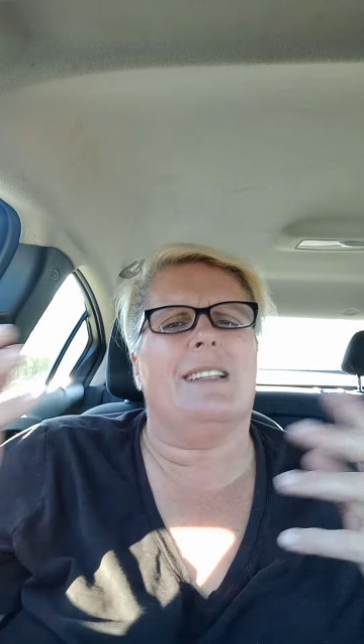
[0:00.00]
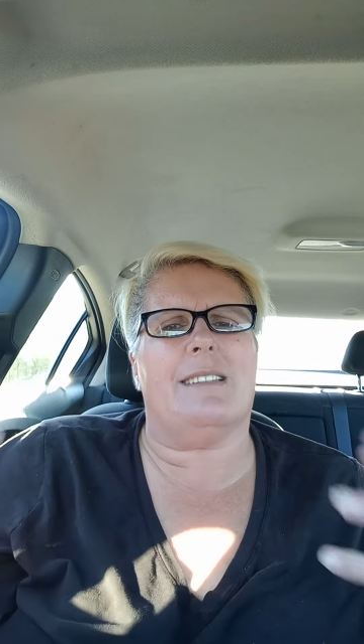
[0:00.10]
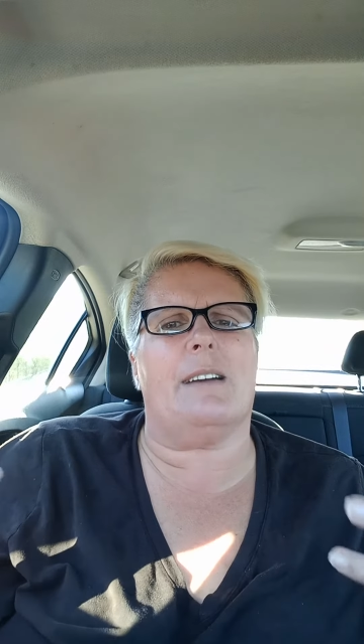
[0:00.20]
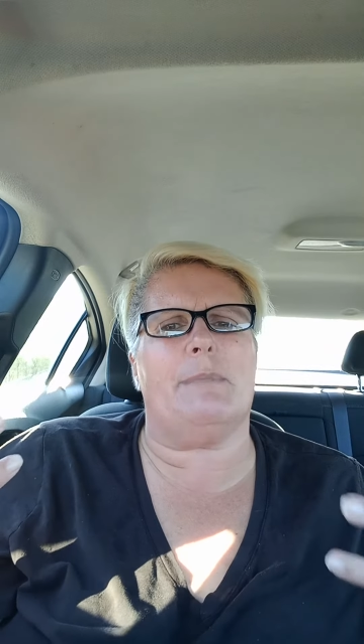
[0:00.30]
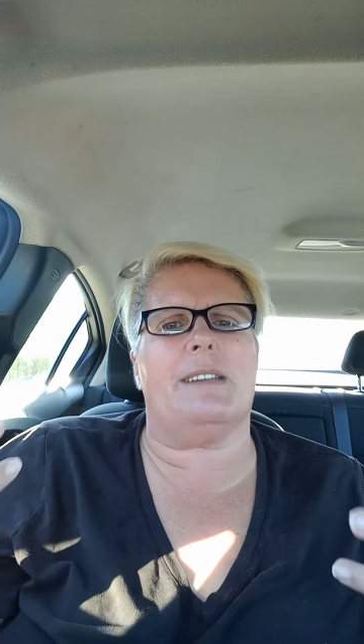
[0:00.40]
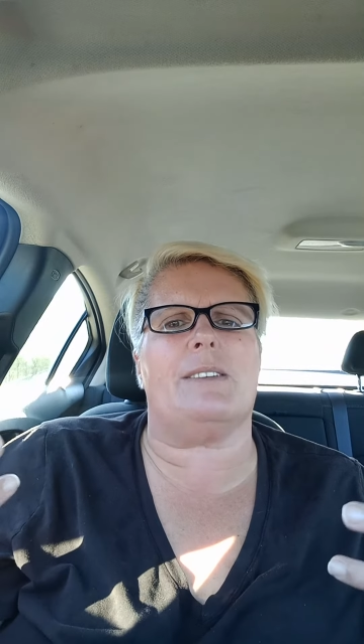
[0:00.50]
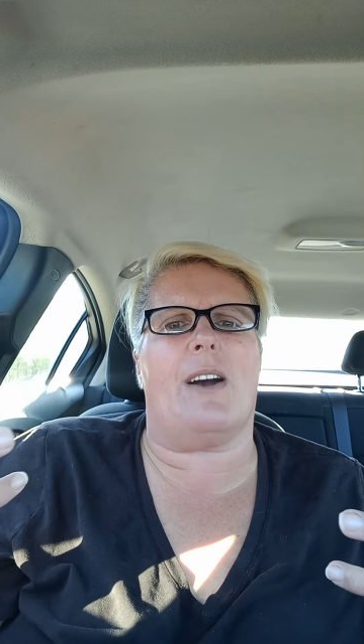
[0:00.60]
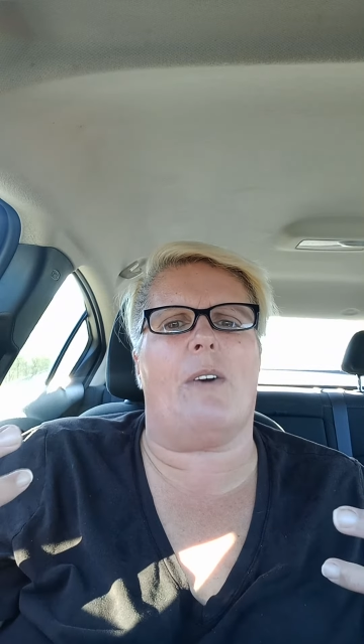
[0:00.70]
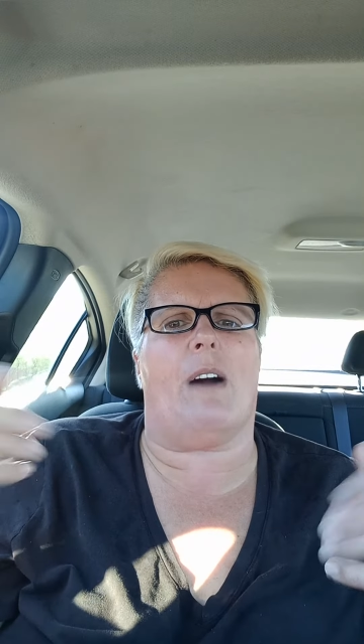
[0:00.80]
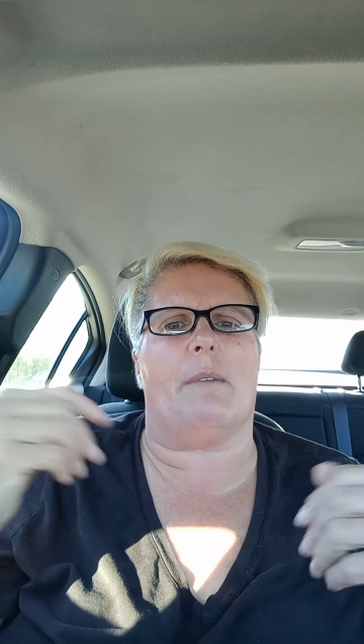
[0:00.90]
Let me
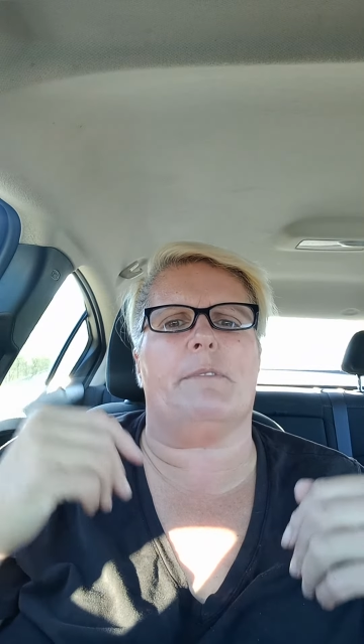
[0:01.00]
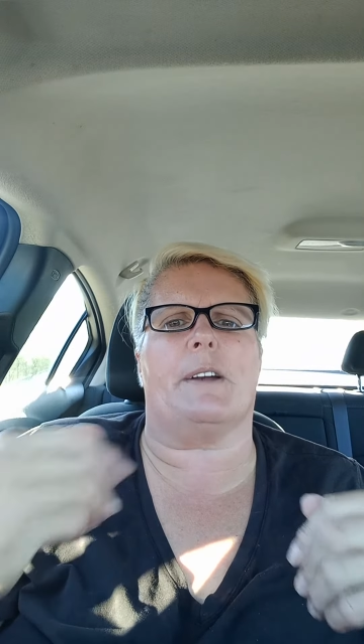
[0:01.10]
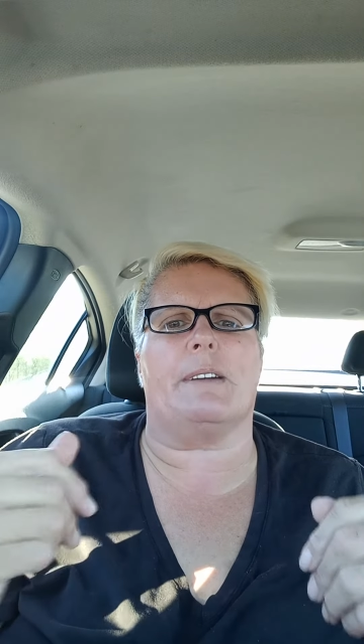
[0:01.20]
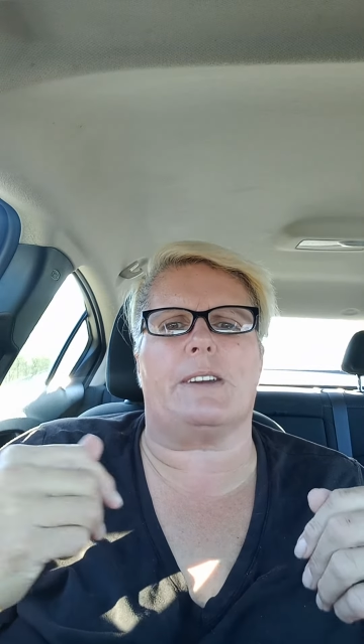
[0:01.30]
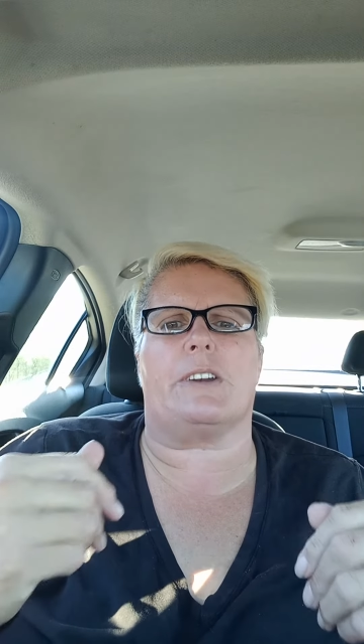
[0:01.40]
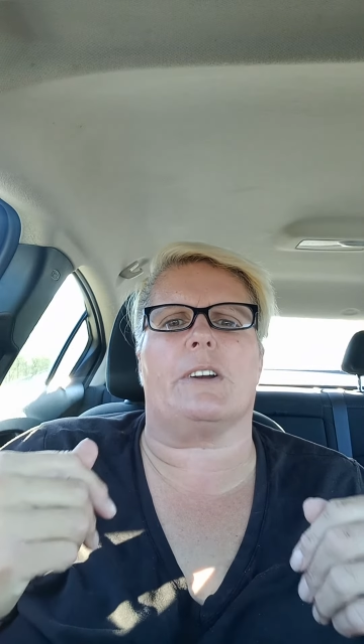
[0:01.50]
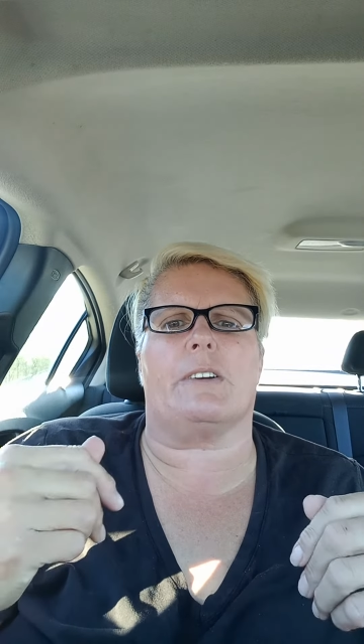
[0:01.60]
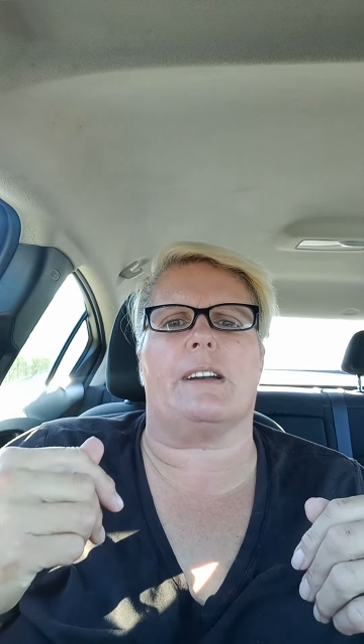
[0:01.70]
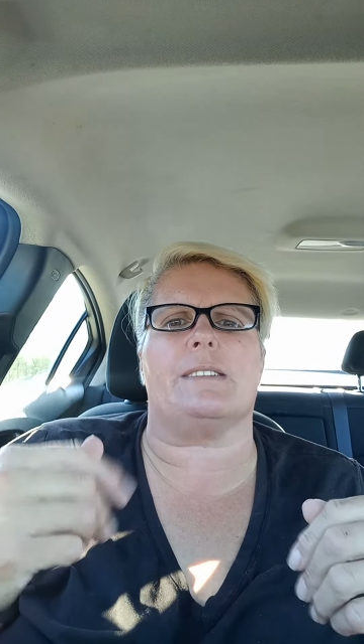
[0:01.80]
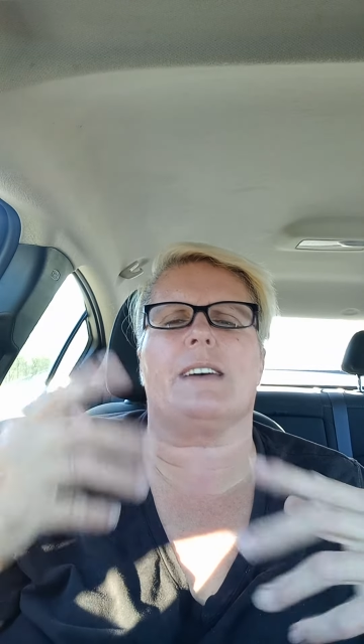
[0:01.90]
know. I'm very
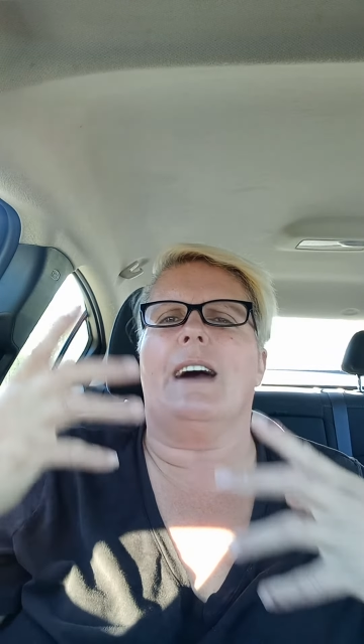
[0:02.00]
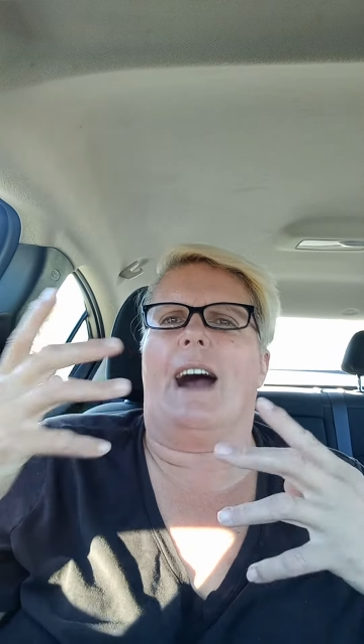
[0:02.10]
curious